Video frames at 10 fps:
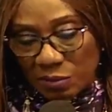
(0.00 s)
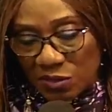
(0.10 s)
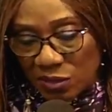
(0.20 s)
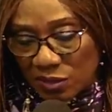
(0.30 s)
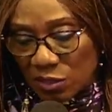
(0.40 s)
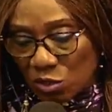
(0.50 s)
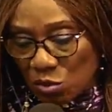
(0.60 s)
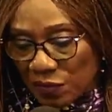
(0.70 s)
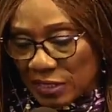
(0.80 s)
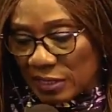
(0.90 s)

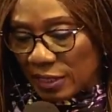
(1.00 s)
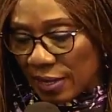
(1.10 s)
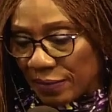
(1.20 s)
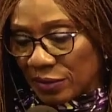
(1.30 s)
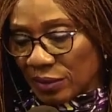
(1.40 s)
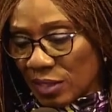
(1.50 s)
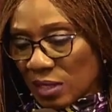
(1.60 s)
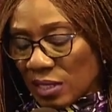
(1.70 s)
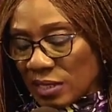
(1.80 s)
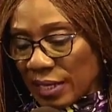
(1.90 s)
62, verse 11.
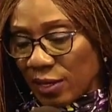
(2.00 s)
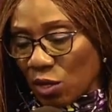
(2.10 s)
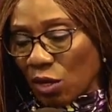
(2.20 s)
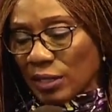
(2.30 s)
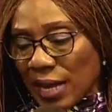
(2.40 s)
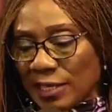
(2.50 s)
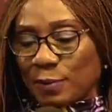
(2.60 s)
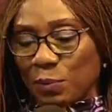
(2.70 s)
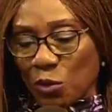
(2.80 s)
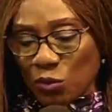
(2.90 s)
He said, God has
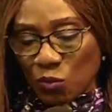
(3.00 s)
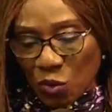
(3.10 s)
spoken